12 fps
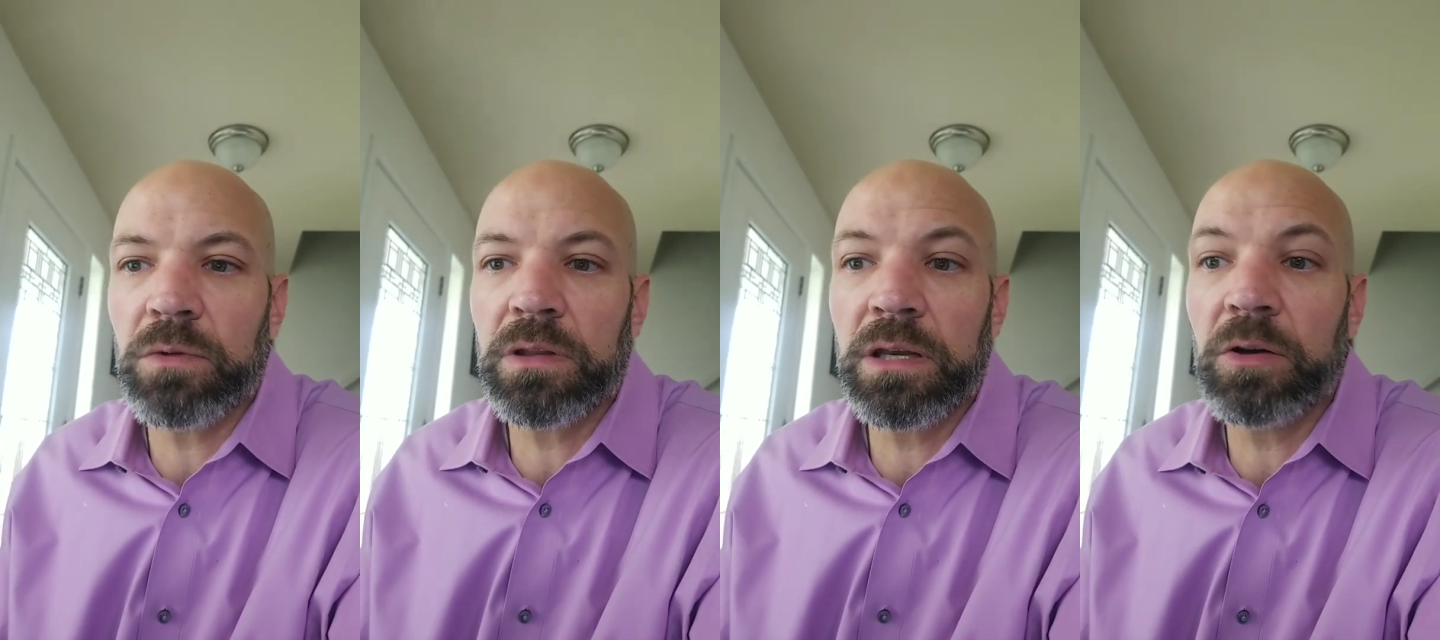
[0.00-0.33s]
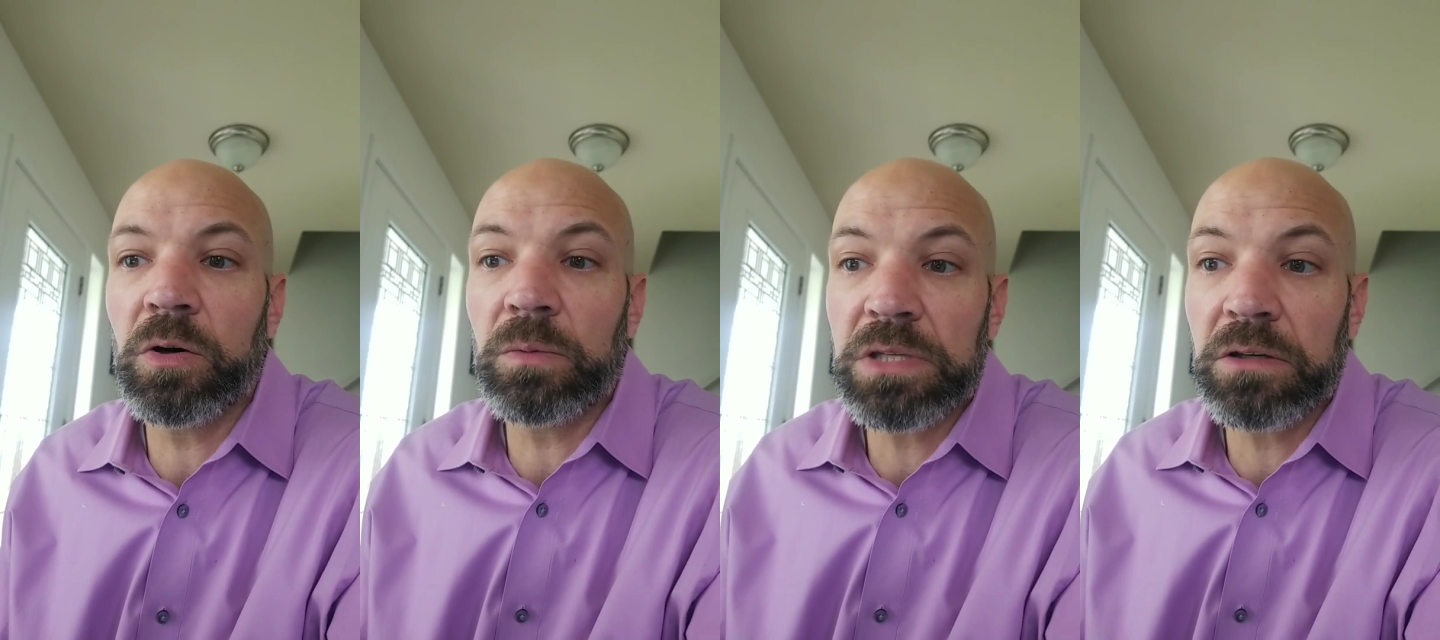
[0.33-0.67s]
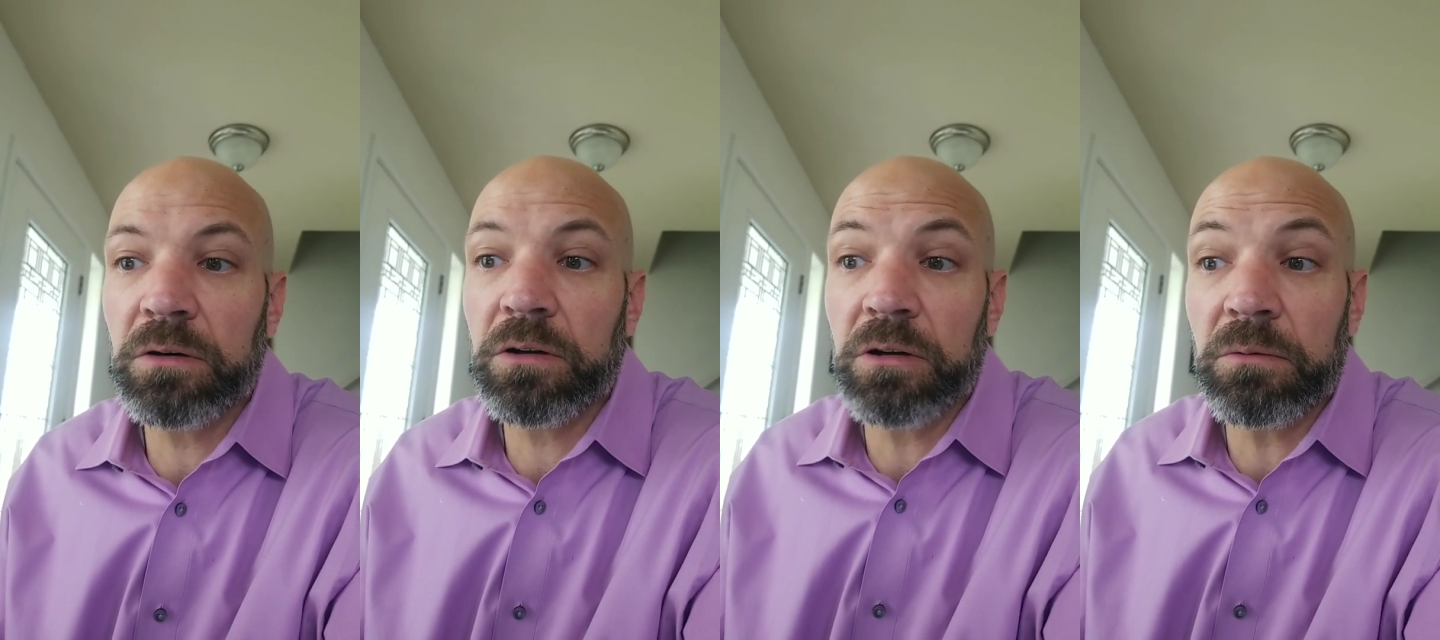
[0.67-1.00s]
with any home
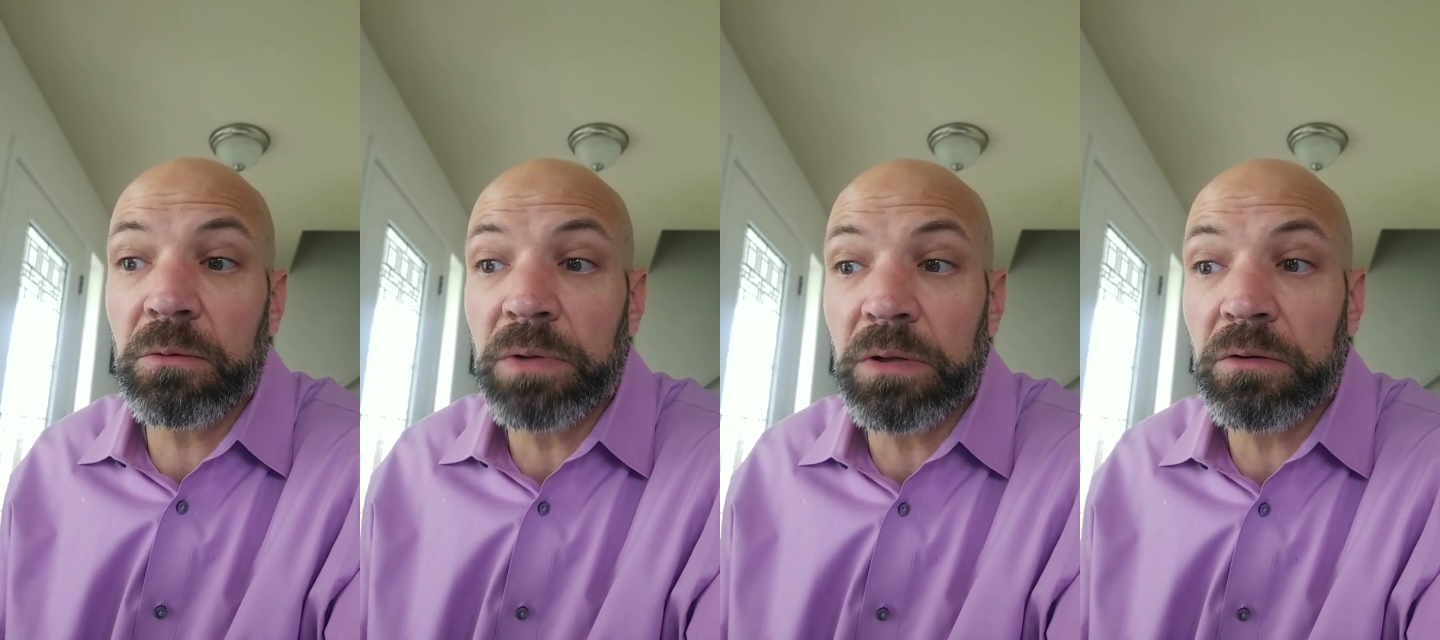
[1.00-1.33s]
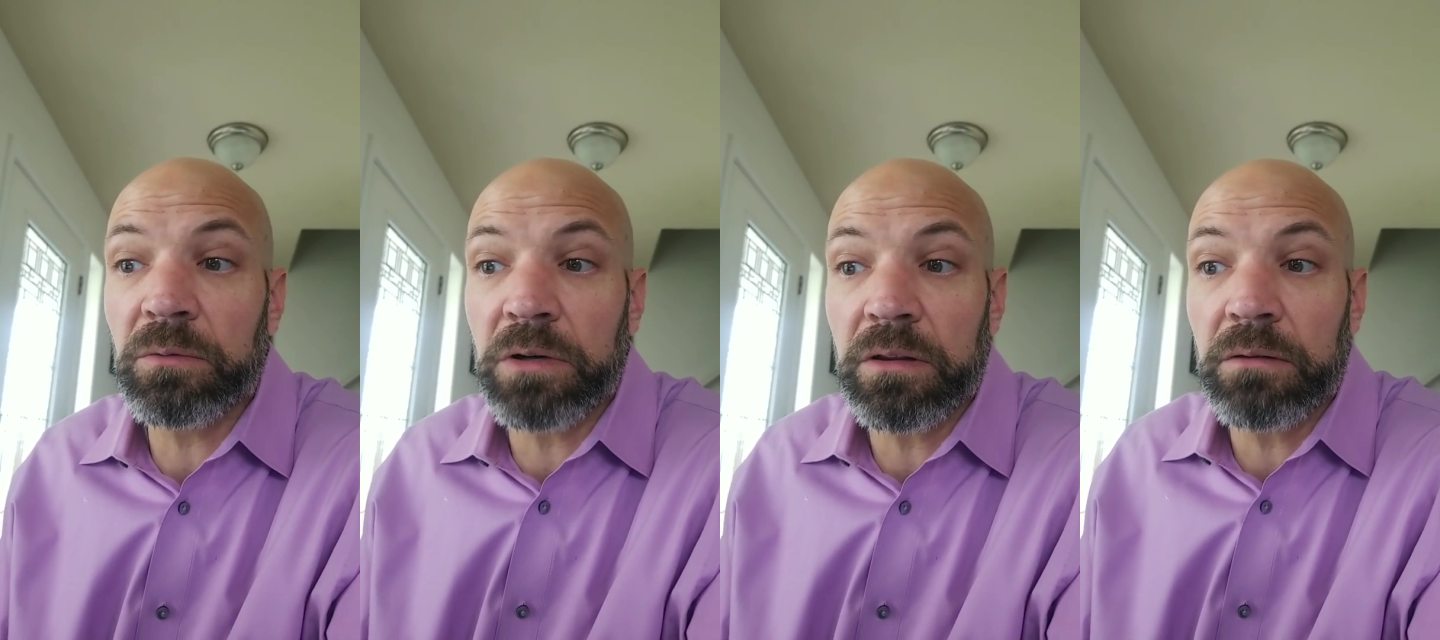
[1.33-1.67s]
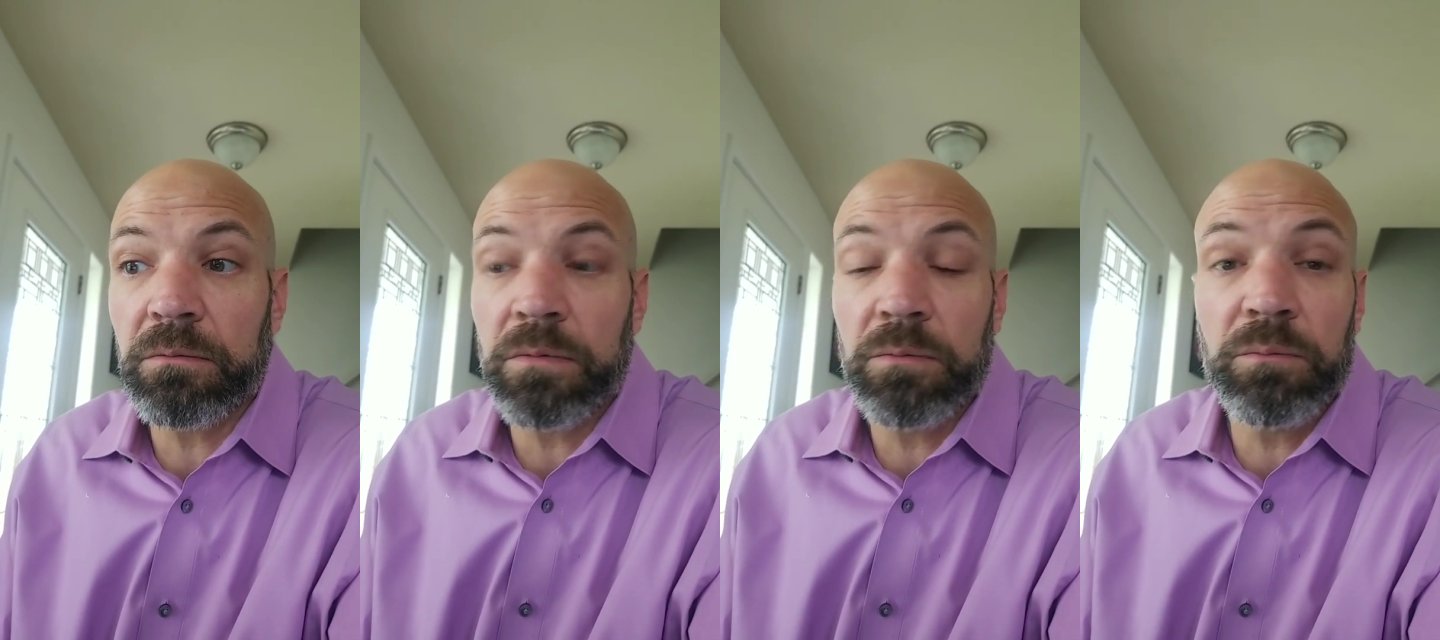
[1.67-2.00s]
sale, curb appeal is one of
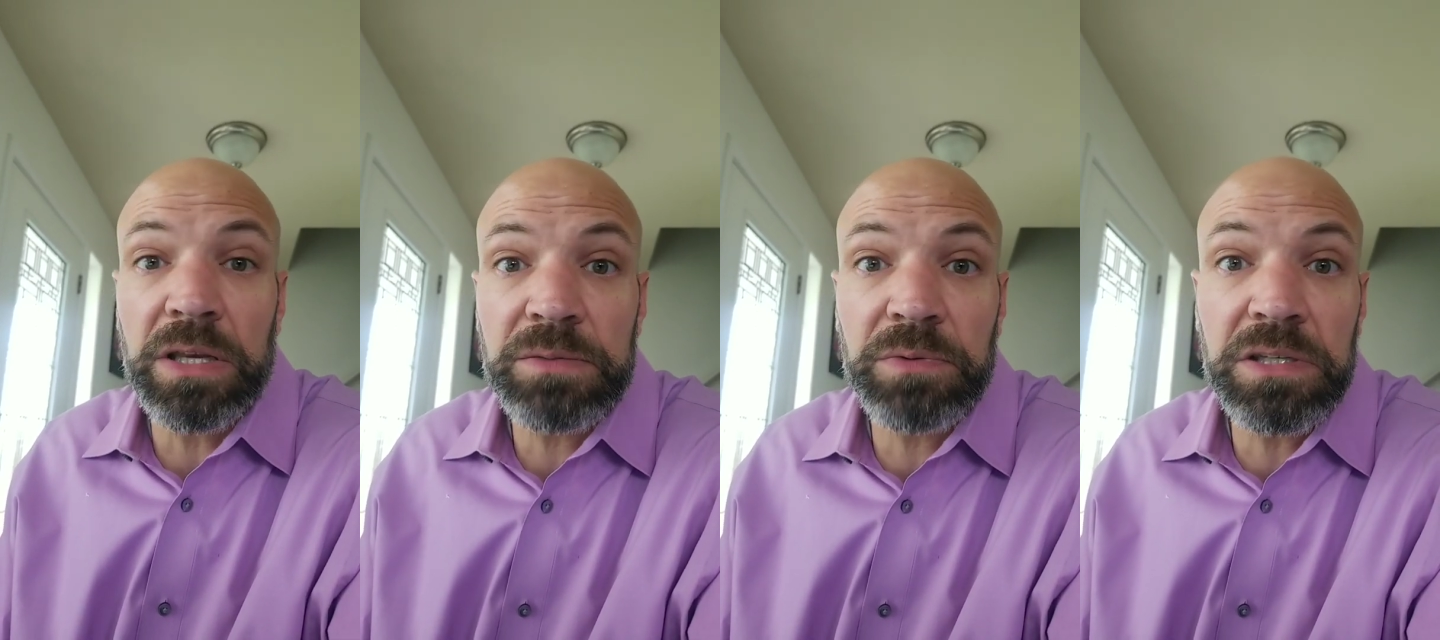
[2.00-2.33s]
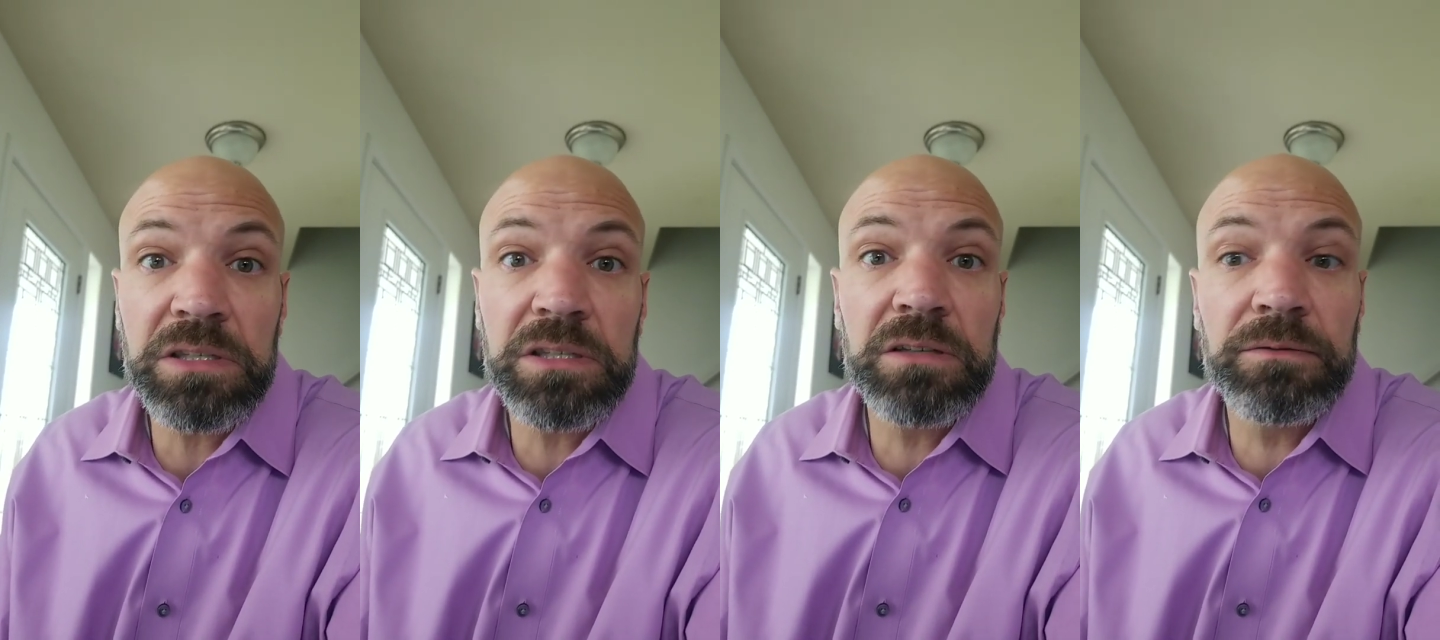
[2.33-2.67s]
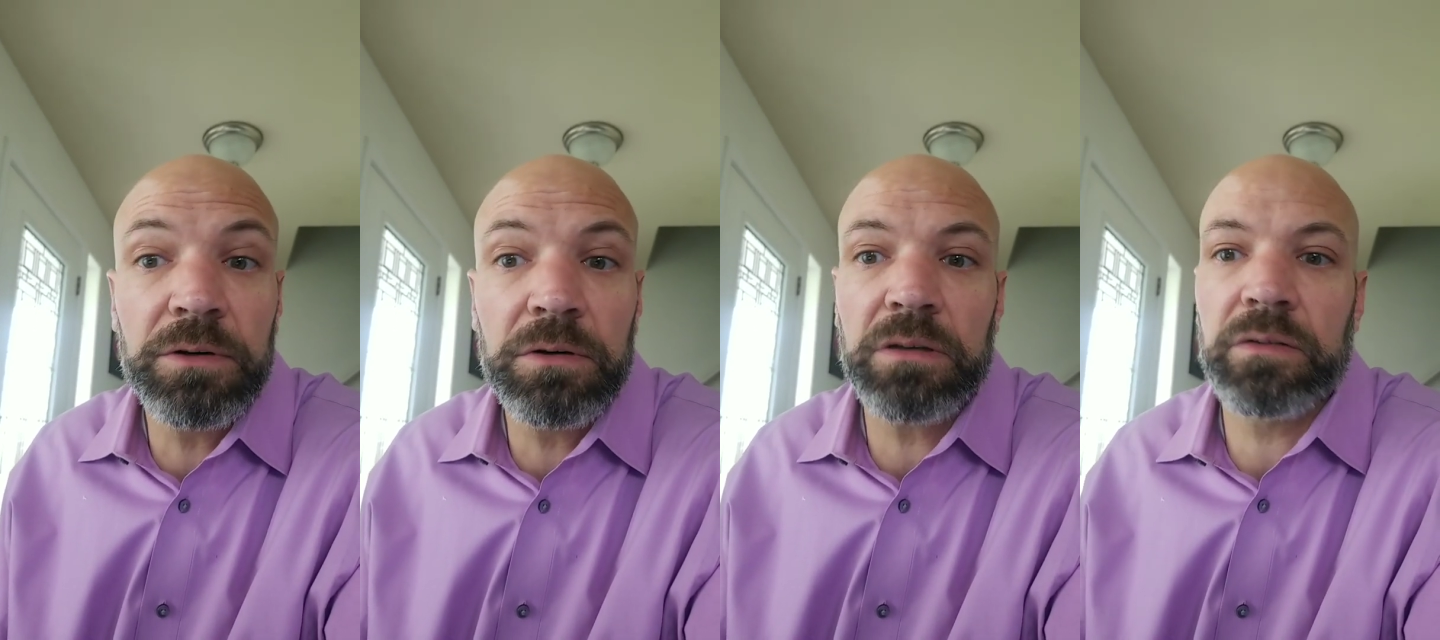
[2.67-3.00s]
the best places to
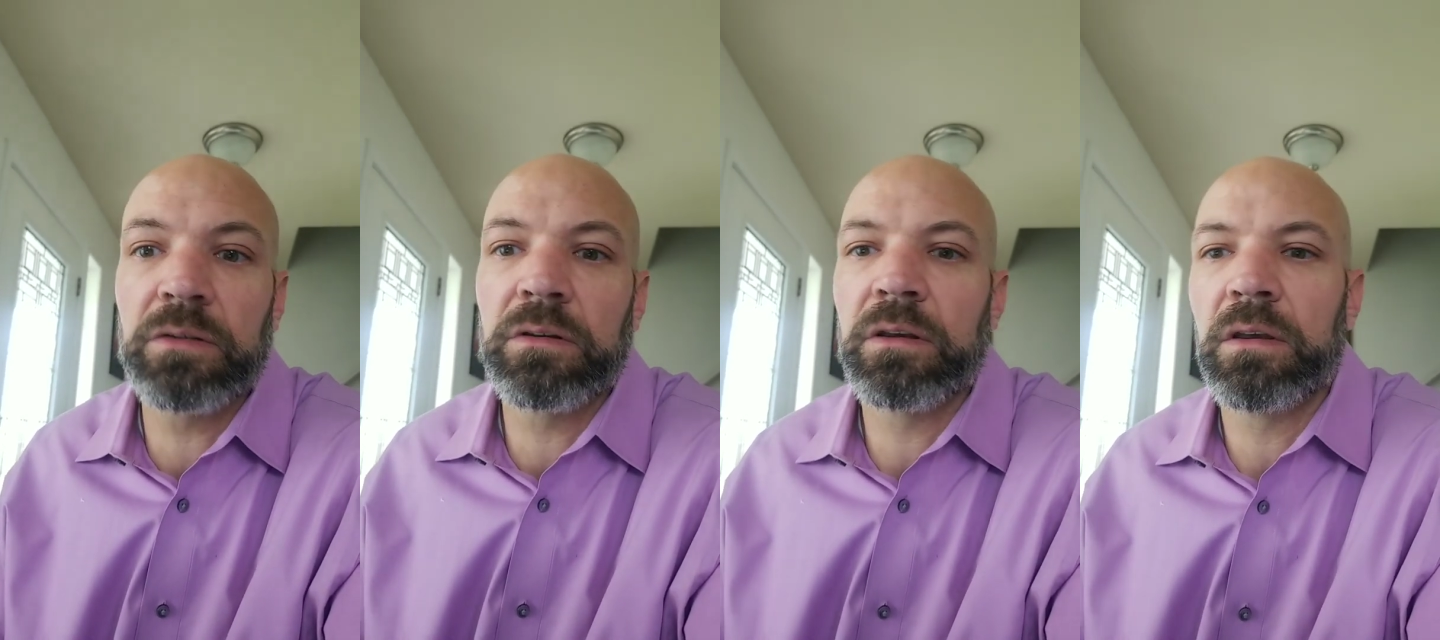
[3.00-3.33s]
focus.